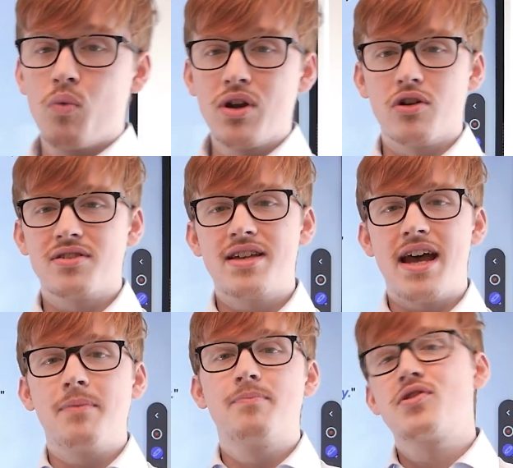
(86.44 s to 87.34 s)
we're not
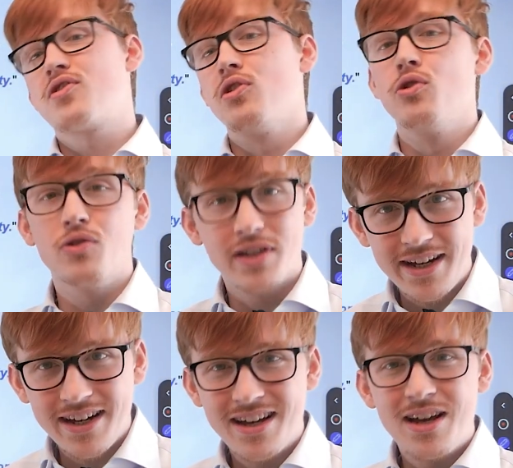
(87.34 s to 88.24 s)
saying
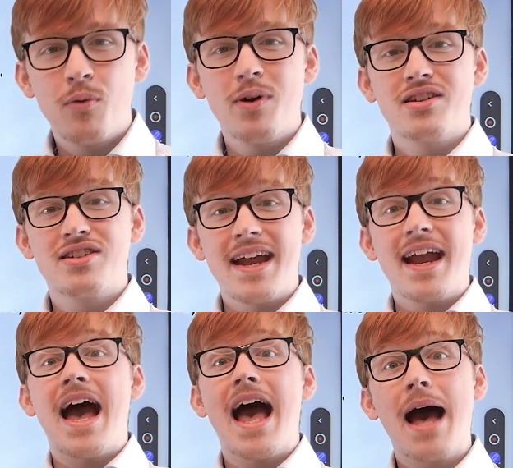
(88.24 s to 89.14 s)
absolutely, we're
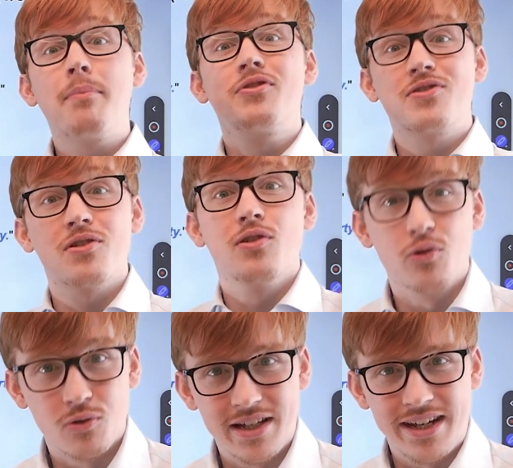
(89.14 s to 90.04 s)
saying
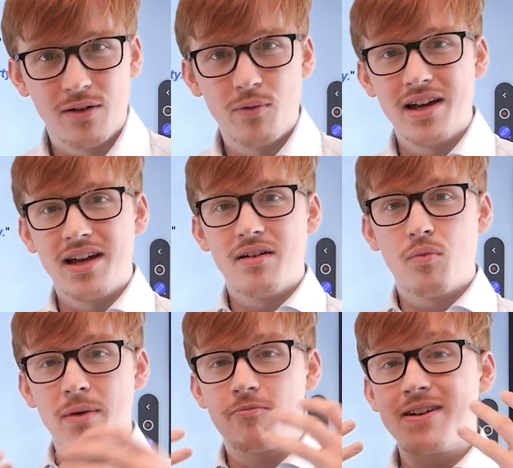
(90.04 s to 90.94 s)
absolutely.
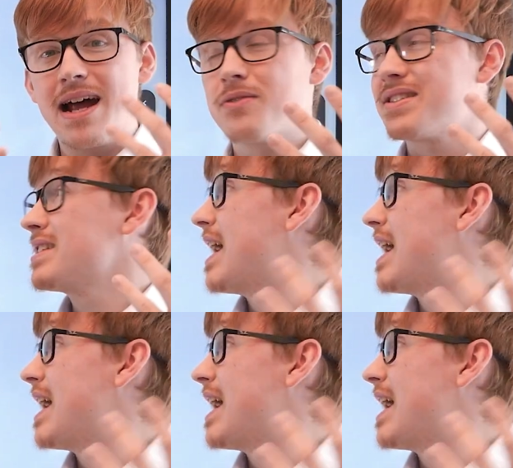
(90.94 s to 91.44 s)
We're pronouncing